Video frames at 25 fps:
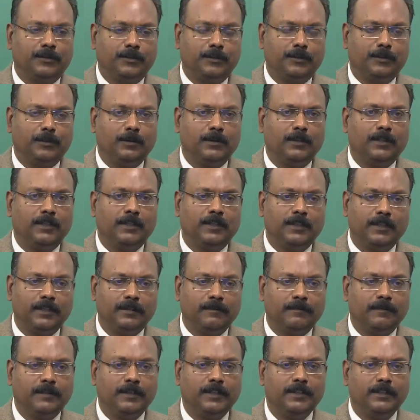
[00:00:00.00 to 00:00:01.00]
shoulder in
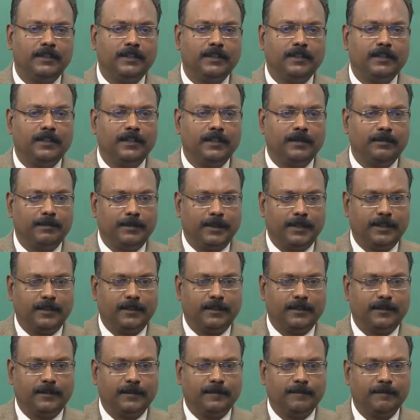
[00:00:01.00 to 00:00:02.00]
a very gentle
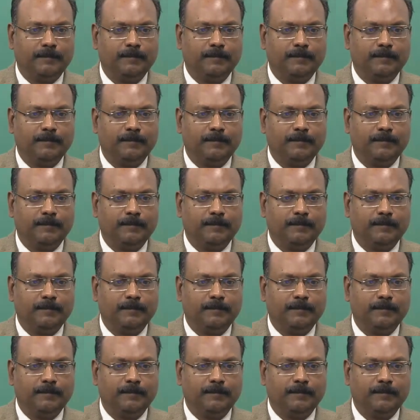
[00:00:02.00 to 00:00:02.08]
manner.